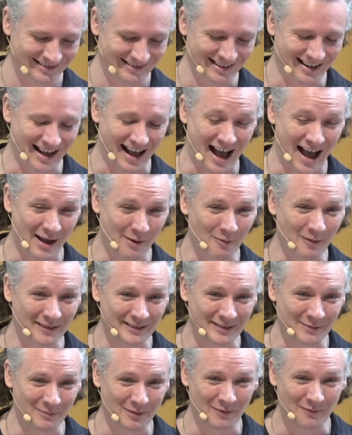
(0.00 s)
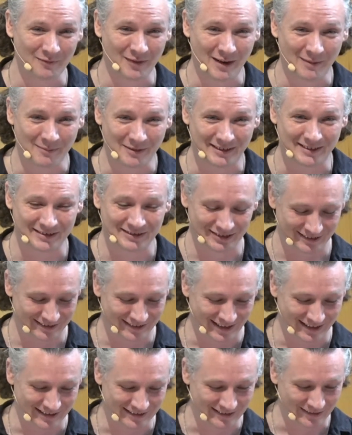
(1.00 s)
I want to be famous," she
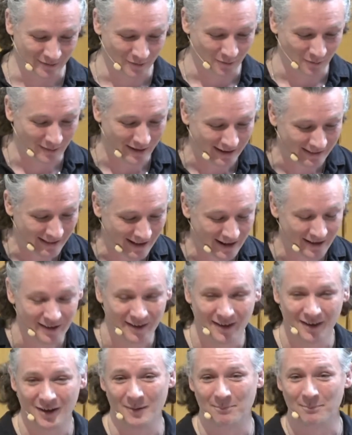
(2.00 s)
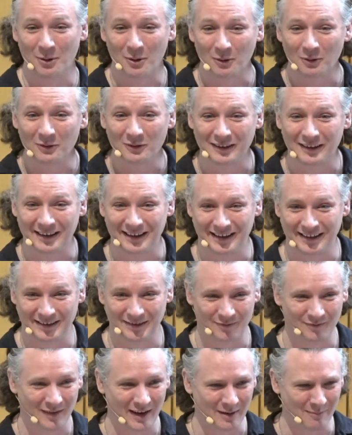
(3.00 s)
says, "in the way that a pulley
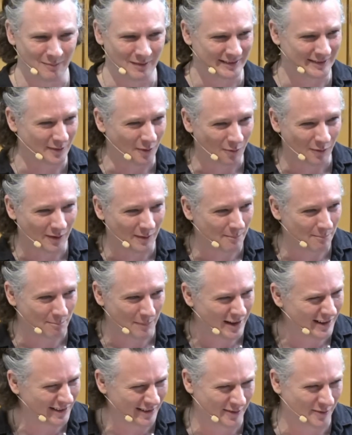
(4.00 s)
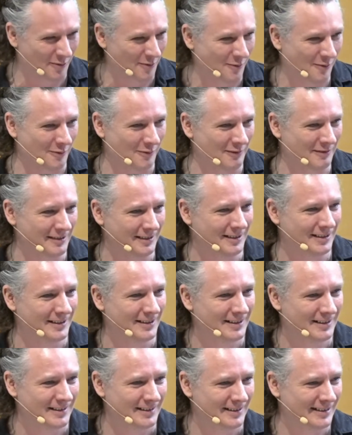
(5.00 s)
is famous or a buttonhole,
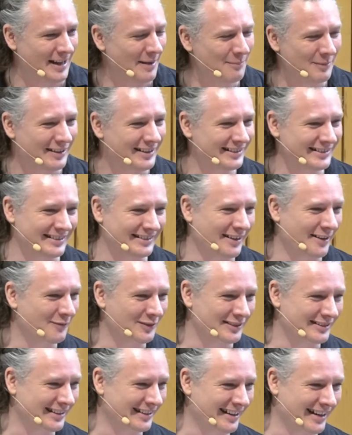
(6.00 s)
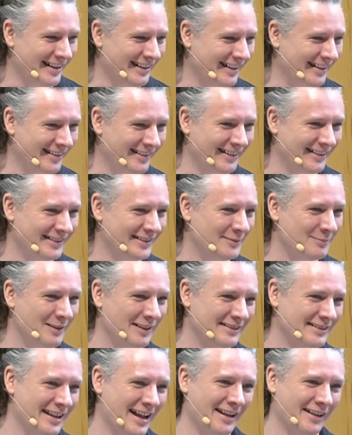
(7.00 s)
not because it ever did anything
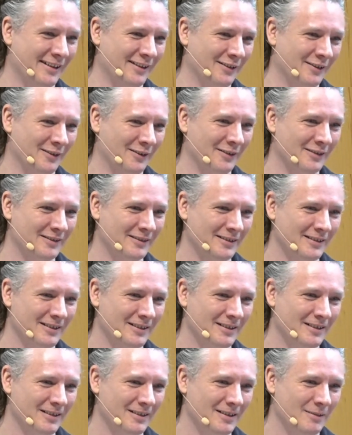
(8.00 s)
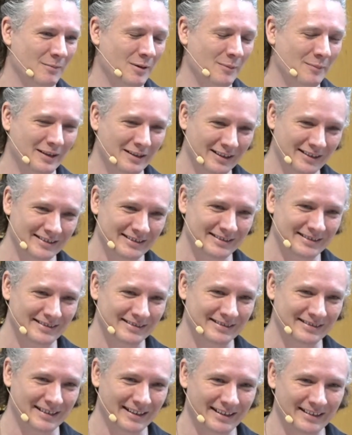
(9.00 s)
spectacular, but
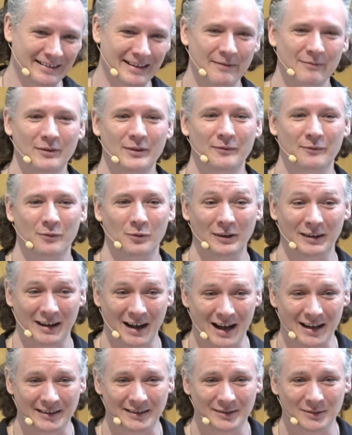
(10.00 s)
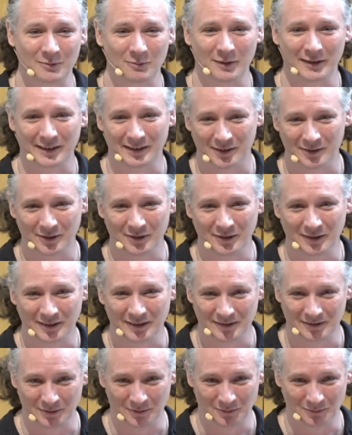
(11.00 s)
because it never forgot what it could
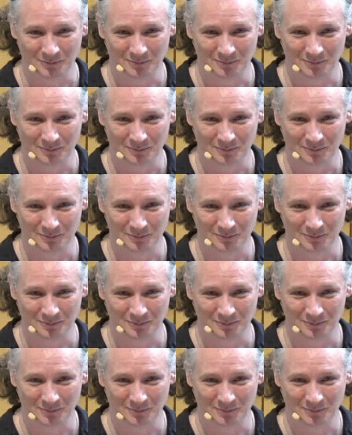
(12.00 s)
do."